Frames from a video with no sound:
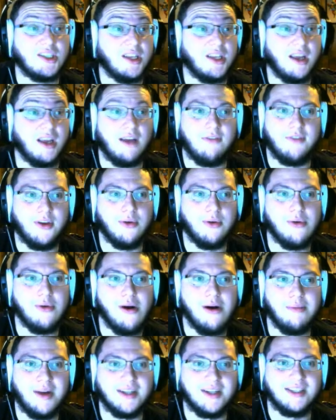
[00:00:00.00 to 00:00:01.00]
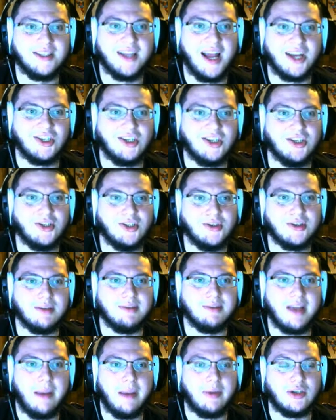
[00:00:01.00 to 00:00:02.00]
few Calm Minds to actually do
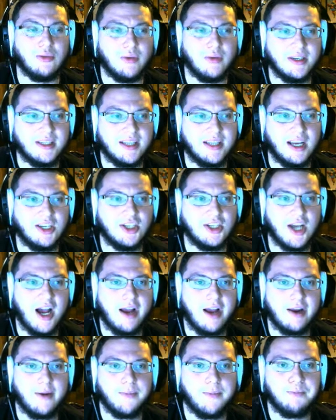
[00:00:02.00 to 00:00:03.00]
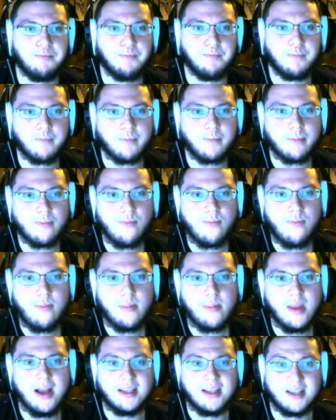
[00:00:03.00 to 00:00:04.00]
some damage with Psyshock,
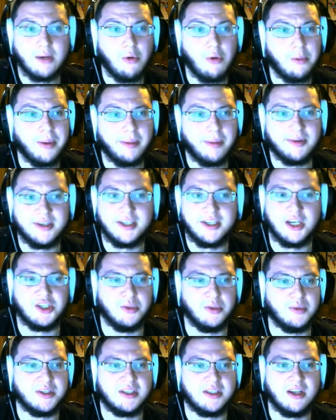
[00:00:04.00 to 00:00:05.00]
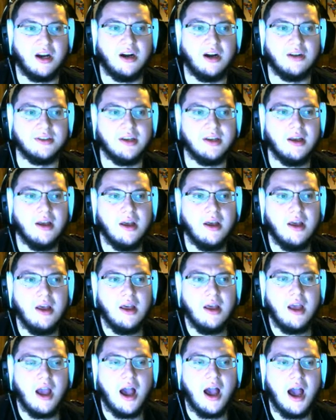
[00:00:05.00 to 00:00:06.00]
as I won't be able to touch it with Scald.
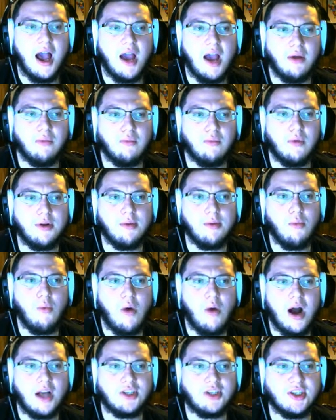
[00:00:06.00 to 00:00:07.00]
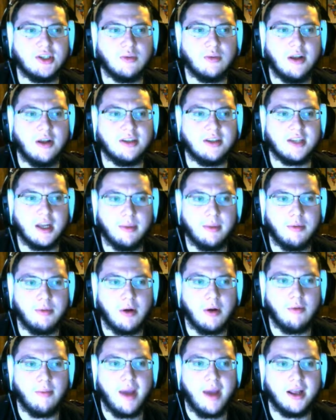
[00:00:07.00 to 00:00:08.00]
Rotom Wash as well is going to be
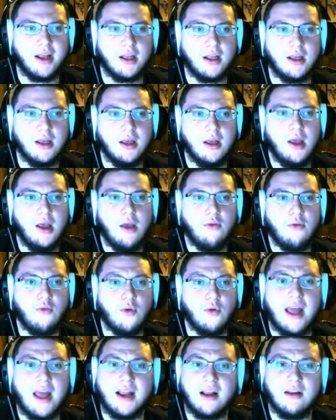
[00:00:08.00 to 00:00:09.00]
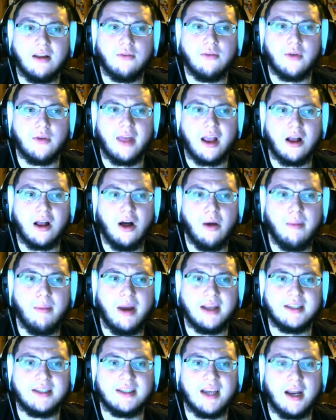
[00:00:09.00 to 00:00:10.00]
problematic for that Calm
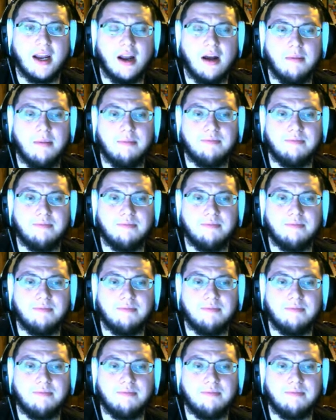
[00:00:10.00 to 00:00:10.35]
Mind setup.